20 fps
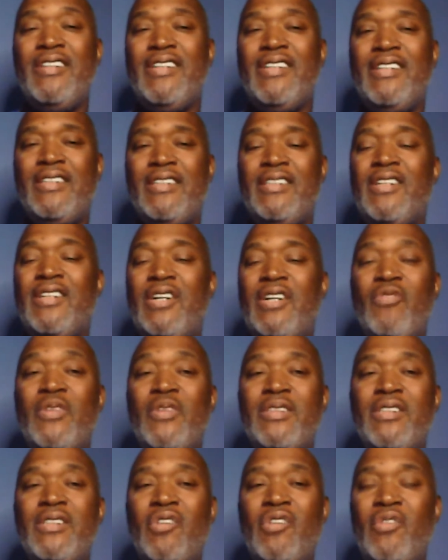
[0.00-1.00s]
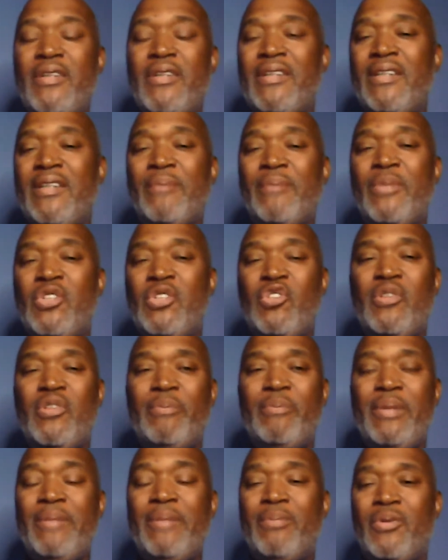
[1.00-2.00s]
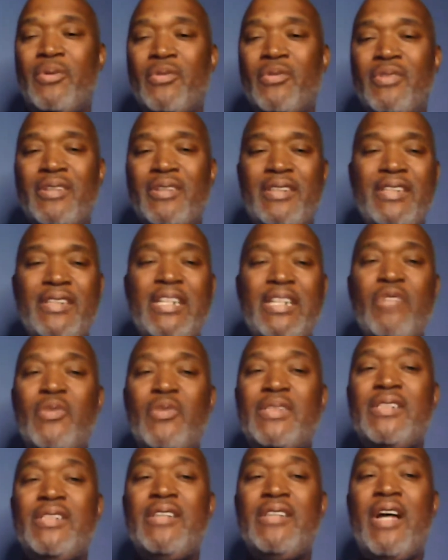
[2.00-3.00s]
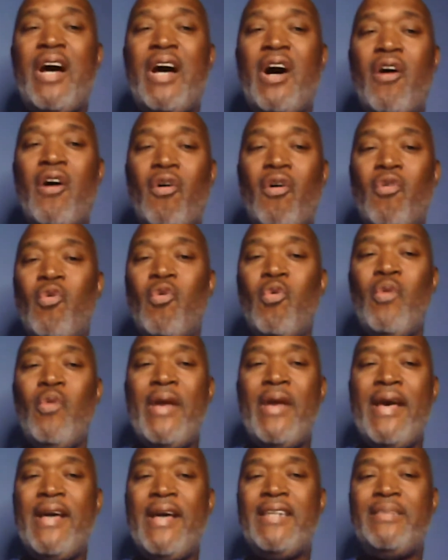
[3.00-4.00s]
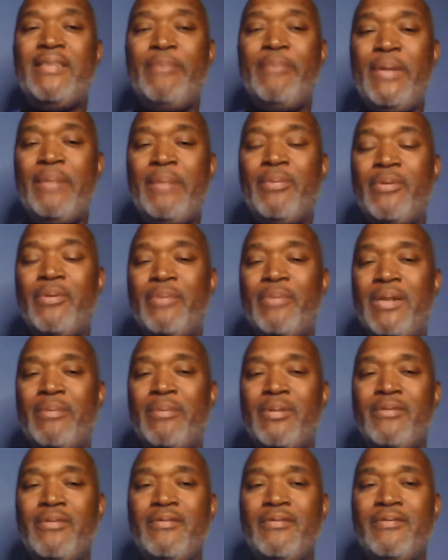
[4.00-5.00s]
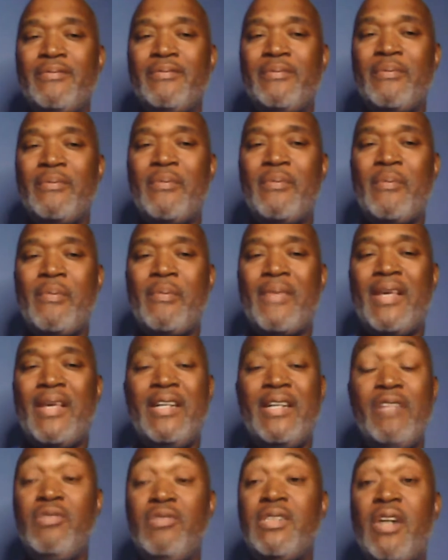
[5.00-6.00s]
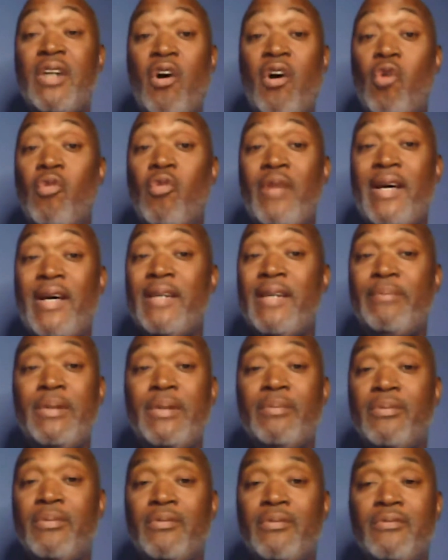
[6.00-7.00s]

It wasn't no immature people. These were some old ass people. These were some old ass people.